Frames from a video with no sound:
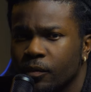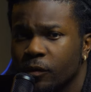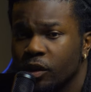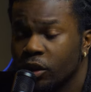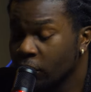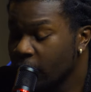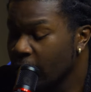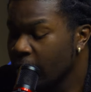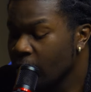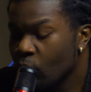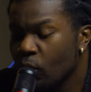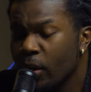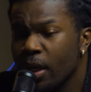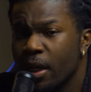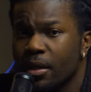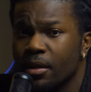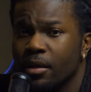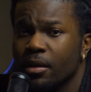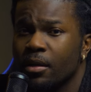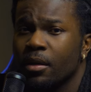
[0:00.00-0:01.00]
She's getting
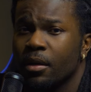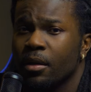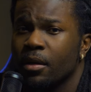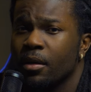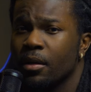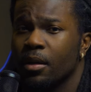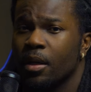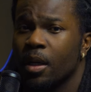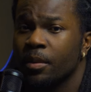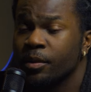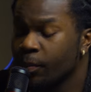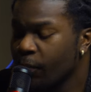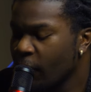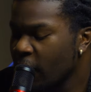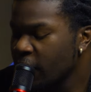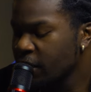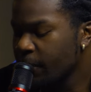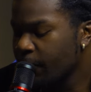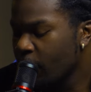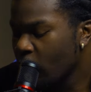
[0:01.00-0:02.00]
weak. I'm
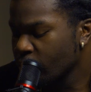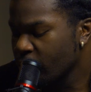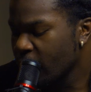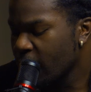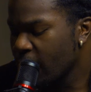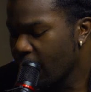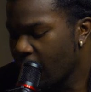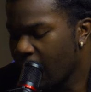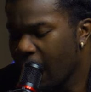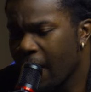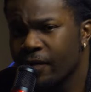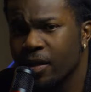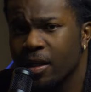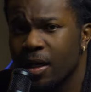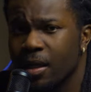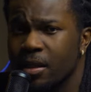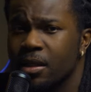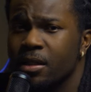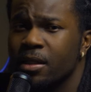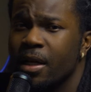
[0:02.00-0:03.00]
surprised she poked her head out after
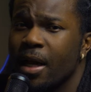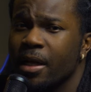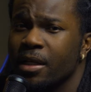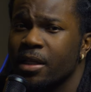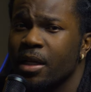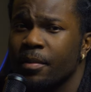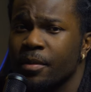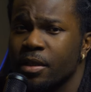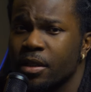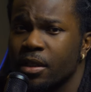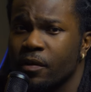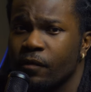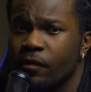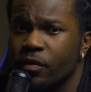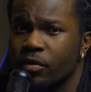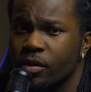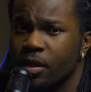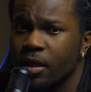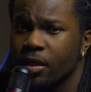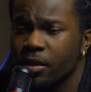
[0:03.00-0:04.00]
that D J Academics
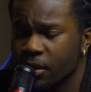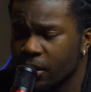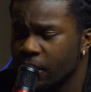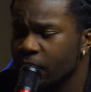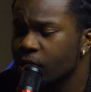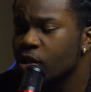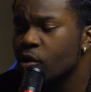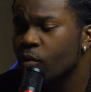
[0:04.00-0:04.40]
interview, son.